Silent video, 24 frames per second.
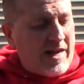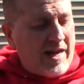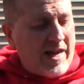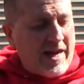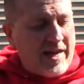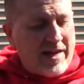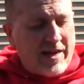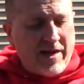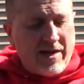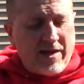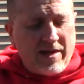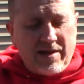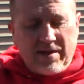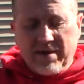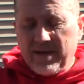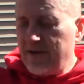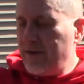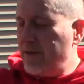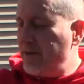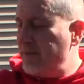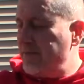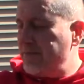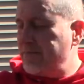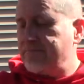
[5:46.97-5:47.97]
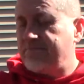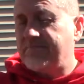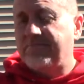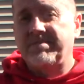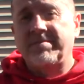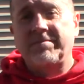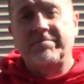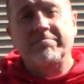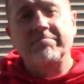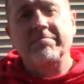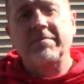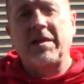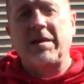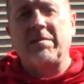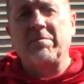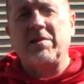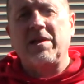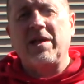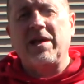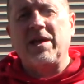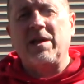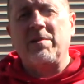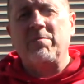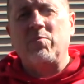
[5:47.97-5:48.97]
And I'm
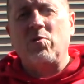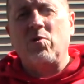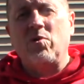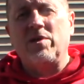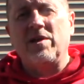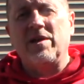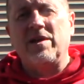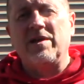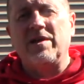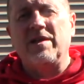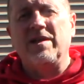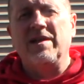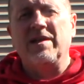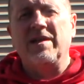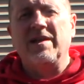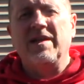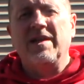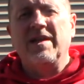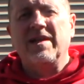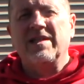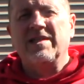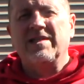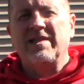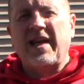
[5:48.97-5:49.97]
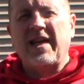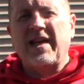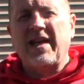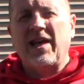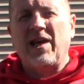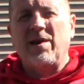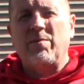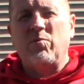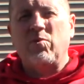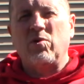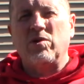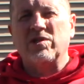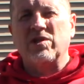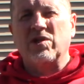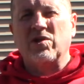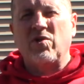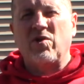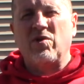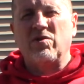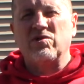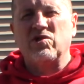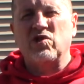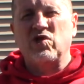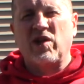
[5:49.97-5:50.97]
glad I bought it. Take care, boys and
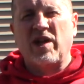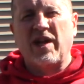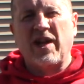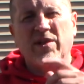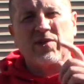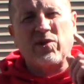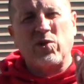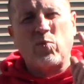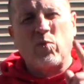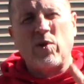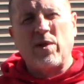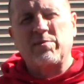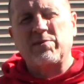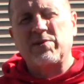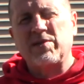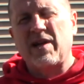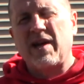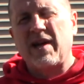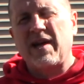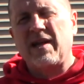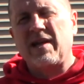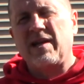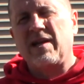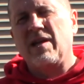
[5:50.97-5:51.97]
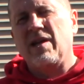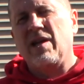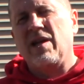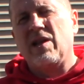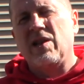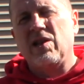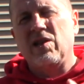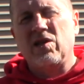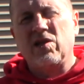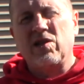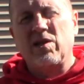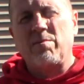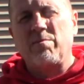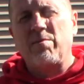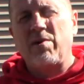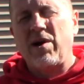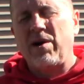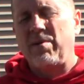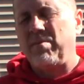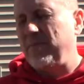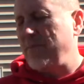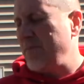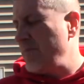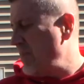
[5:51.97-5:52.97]
girls. Check out the website. Look him
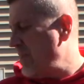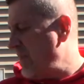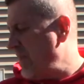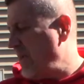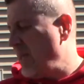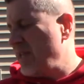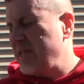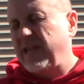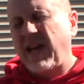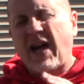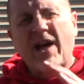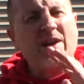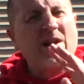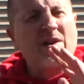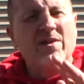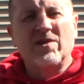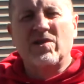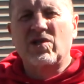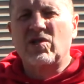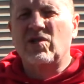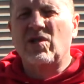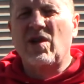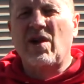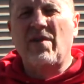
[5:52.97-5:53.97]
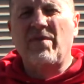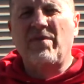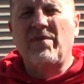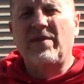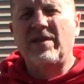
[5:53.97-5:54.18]
up. He's got other stuff.